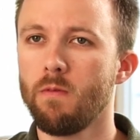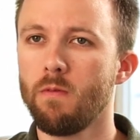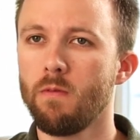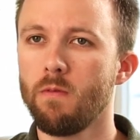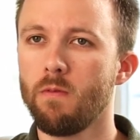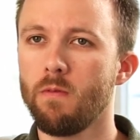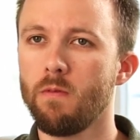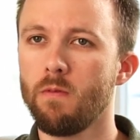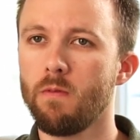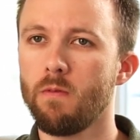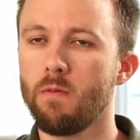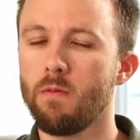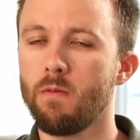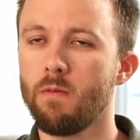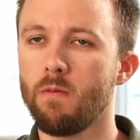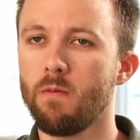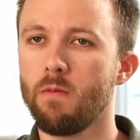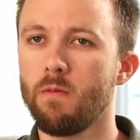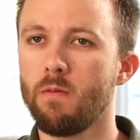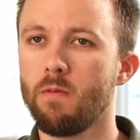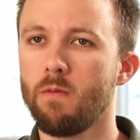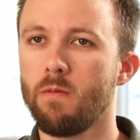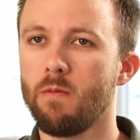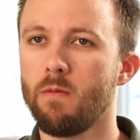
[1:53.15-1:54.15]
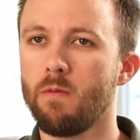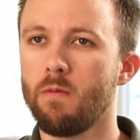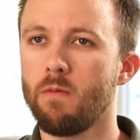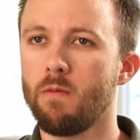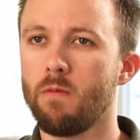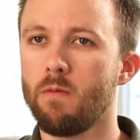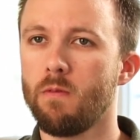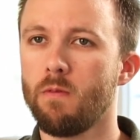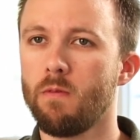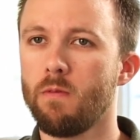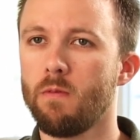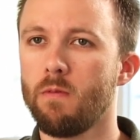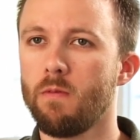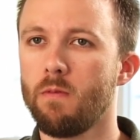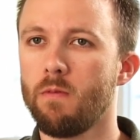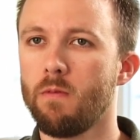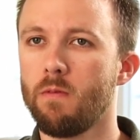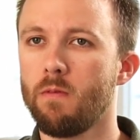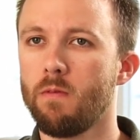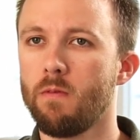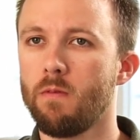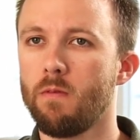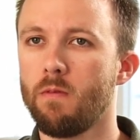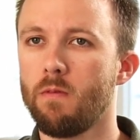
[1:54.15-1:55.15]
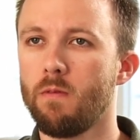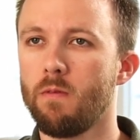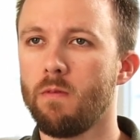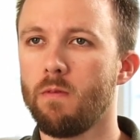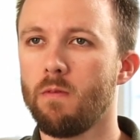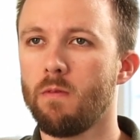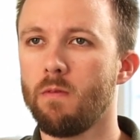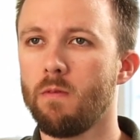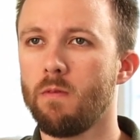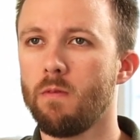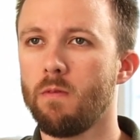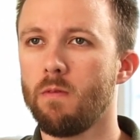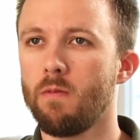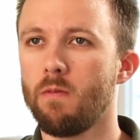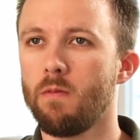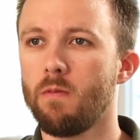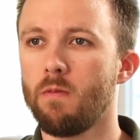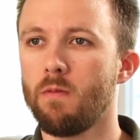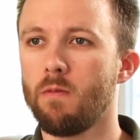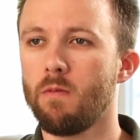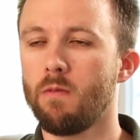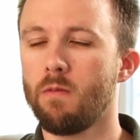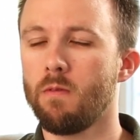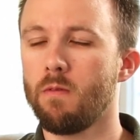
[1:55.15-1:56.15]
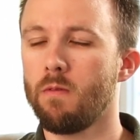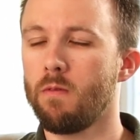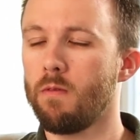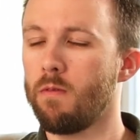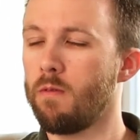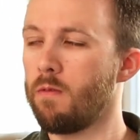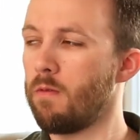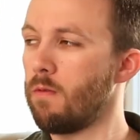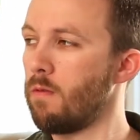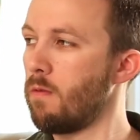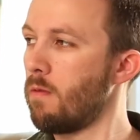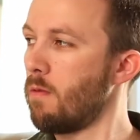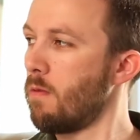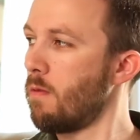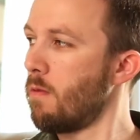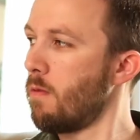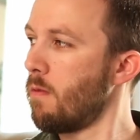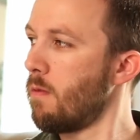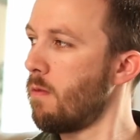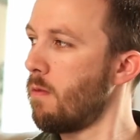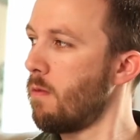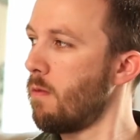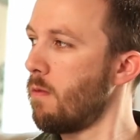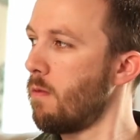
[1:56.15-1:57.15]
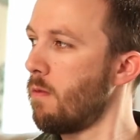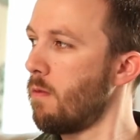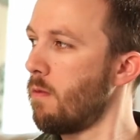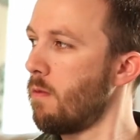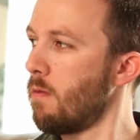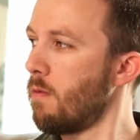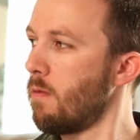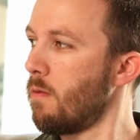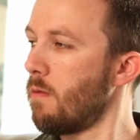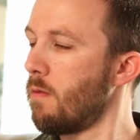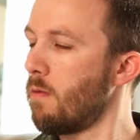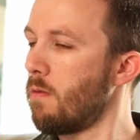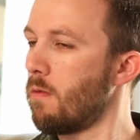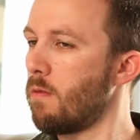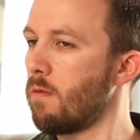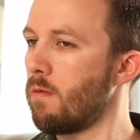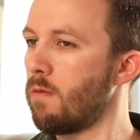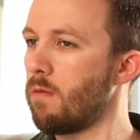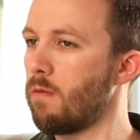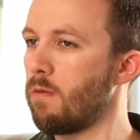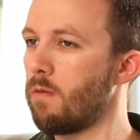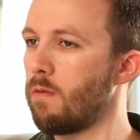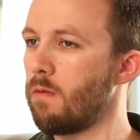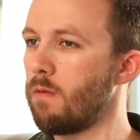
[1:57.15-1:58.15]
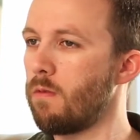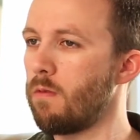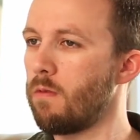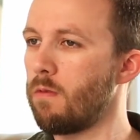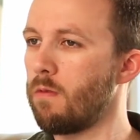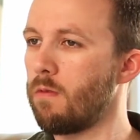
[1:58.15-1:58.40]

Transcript: The person shown says nothing.